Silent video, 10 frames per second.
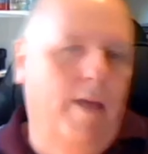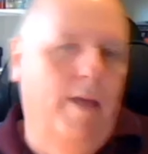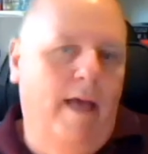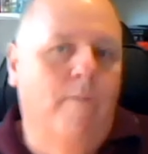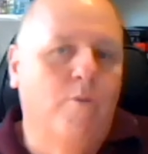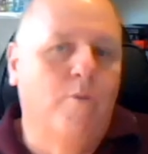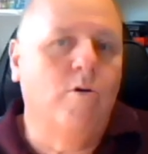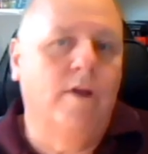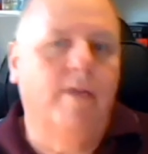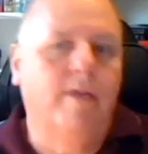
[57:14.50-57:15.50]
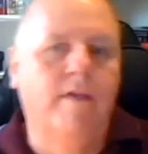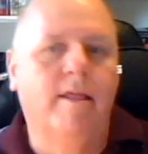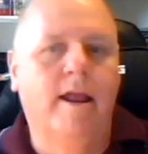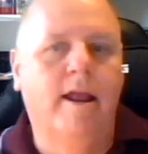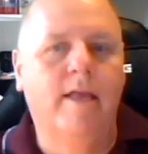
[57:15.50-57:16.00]
How important do you think
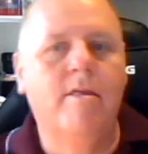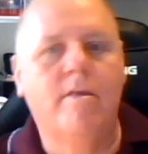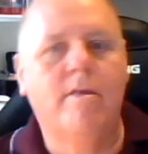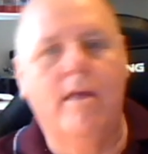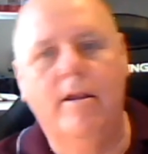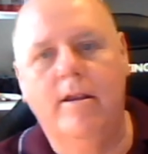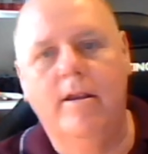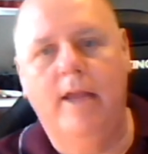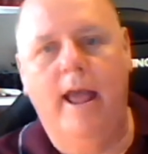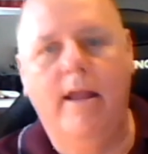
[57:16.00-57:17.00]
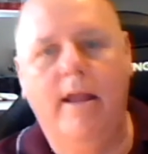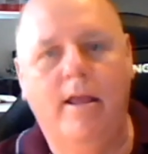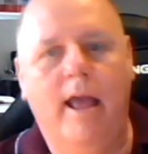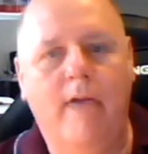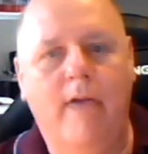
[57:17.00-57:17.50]
that is, and how
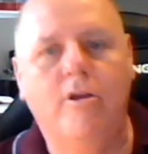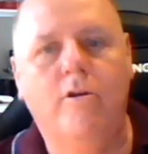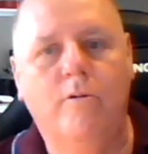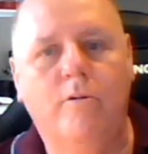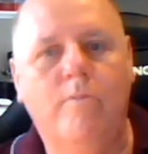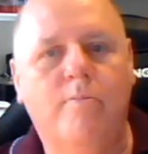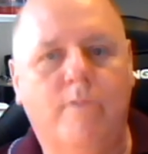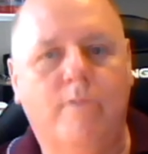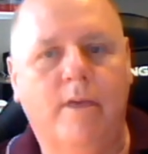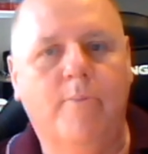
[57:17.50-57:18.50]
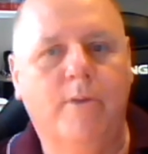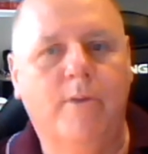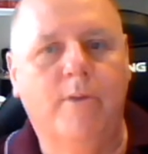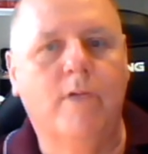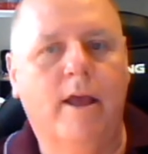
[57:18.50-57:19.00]
do you think
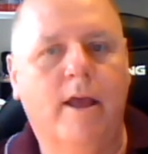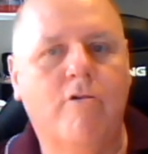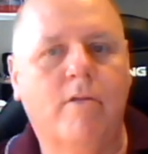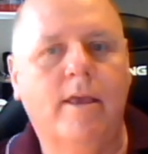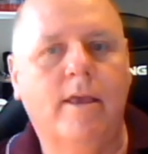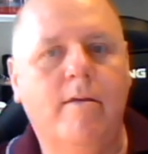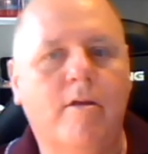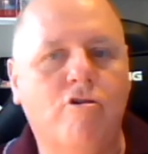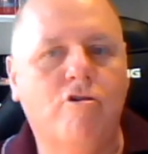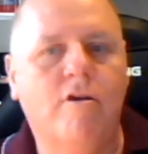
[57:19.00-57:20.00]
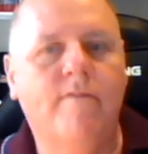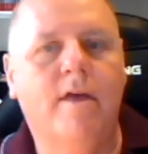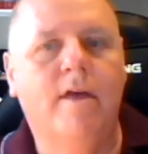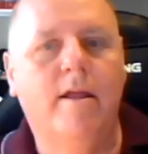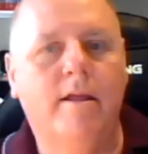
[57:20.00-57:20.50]
people can actually achieve
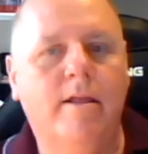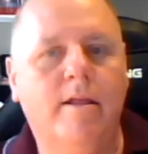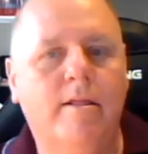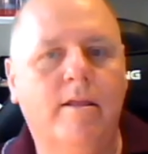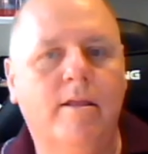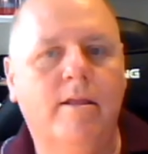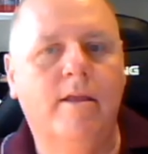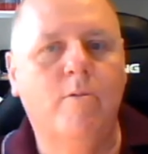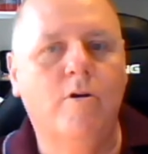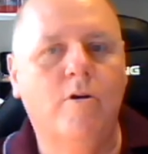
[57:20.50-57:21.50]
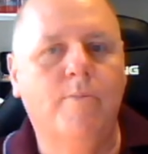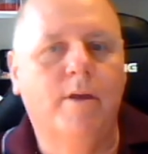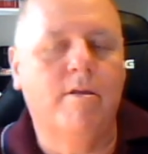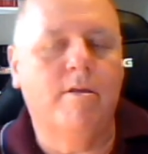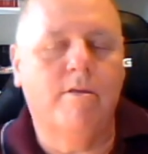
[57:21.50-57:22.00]
that in their work?
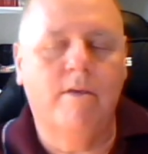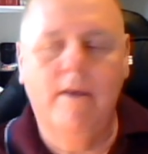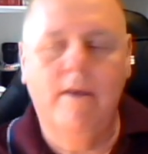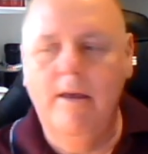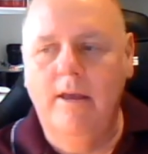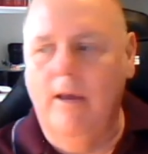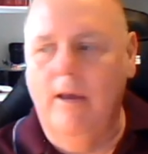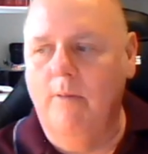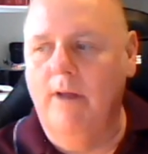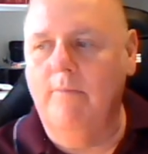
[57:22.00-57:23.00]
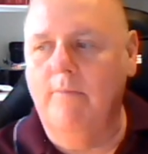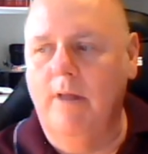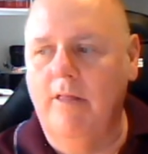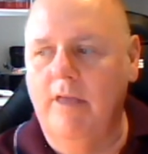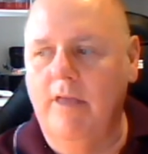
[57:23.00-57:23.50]
Because one
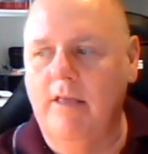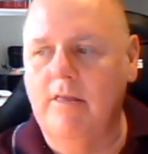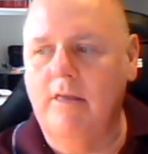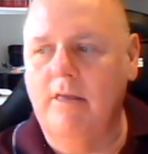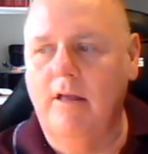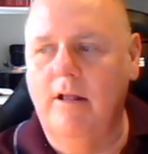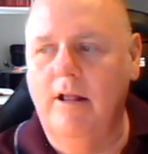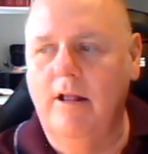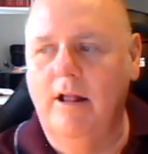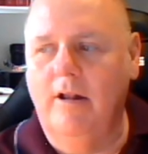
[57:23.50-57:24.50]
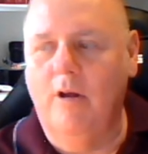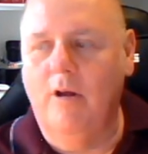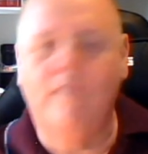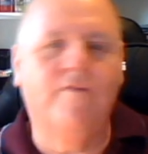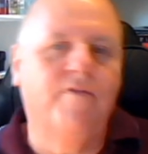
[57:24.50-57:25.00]
of the things a
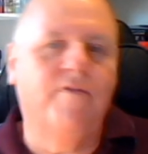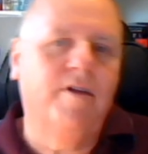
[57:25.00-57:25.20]
lot of